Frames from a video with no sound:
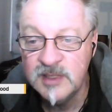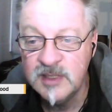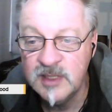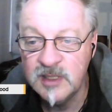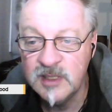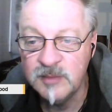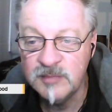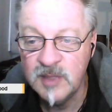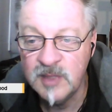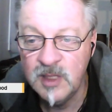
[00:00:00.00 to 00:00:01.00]

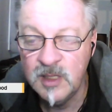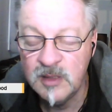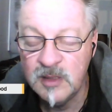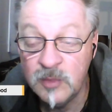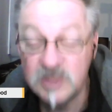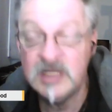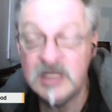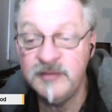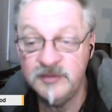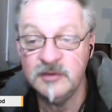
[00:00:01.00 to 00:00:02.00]
I would love
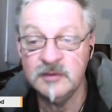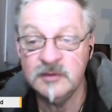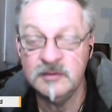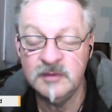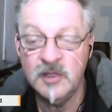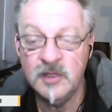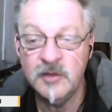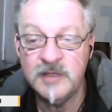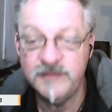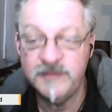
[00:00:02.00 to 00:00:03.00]
to know
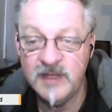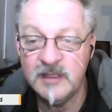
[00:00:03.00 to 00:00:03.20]
if that